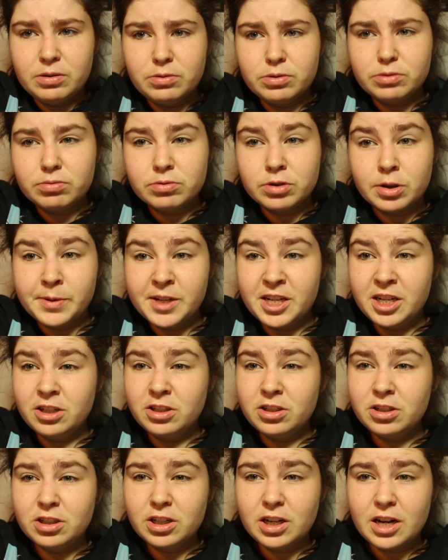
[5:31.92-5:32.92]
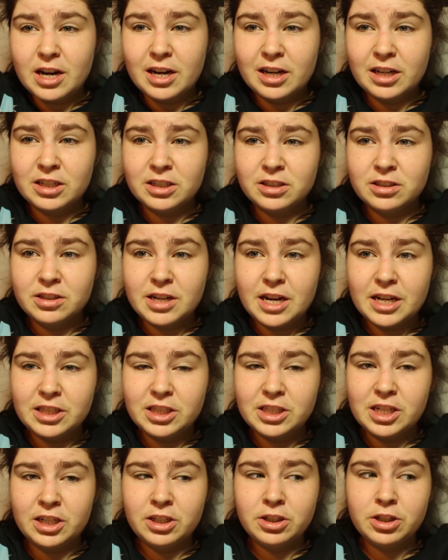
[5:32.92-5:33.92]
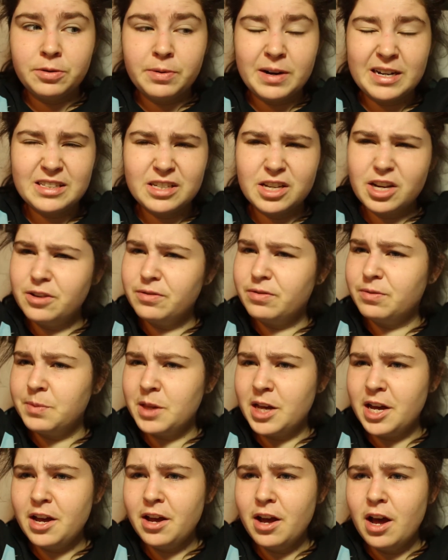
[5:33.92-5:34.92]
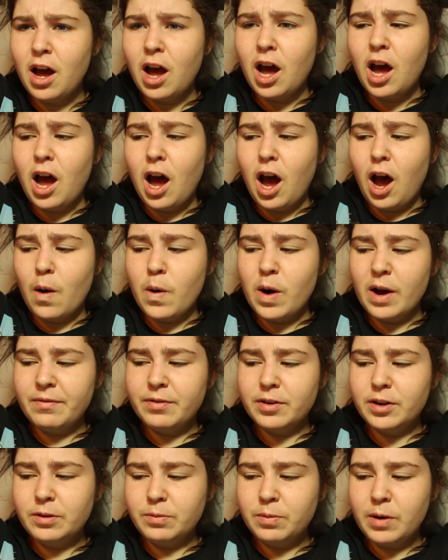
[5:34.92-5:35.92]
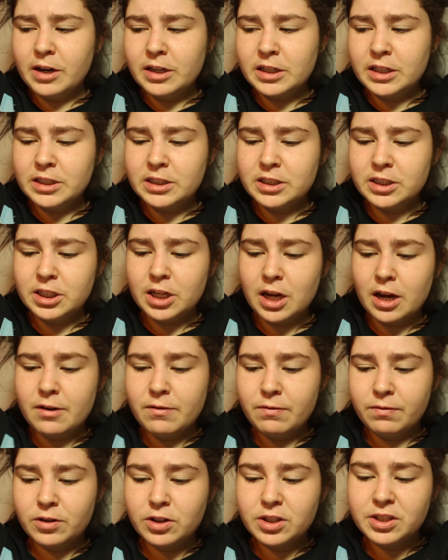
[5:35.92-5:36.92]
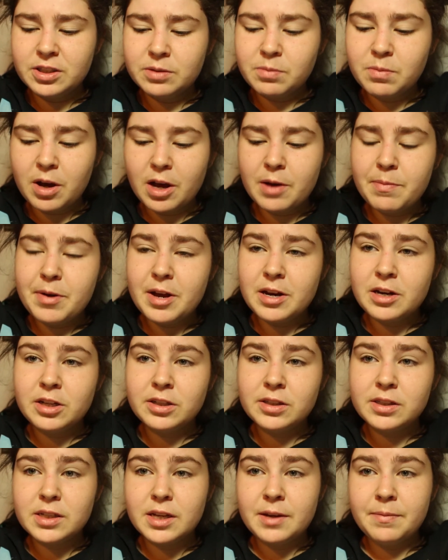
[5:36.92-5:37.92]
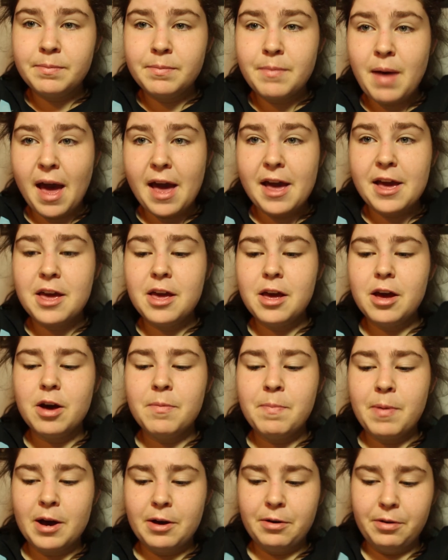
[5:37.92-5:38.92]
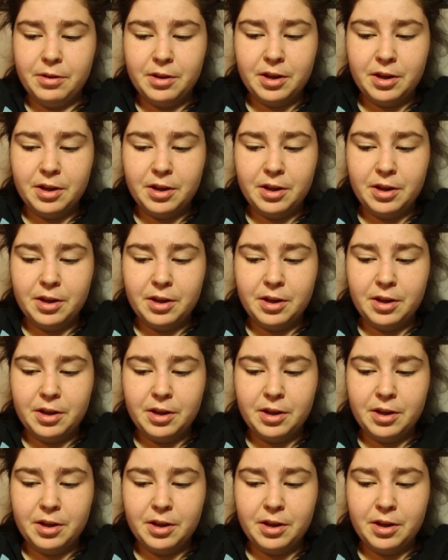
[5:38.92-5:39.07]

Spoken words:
it was rubbish and I didn't know where to go from there. However, when I started voicing my opinions in May about